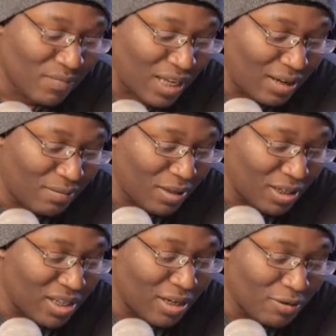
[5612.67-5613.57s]
they
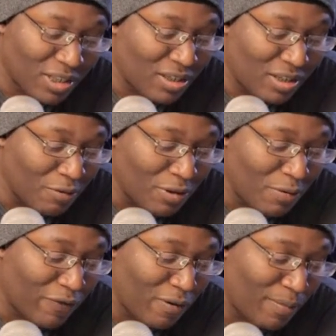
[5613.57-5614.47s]
Nintendo just don't
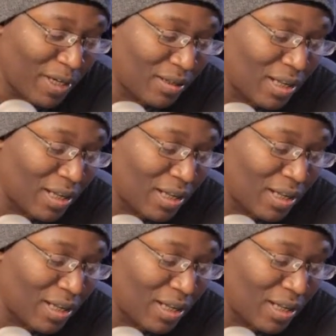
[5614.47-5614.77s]
do it for me.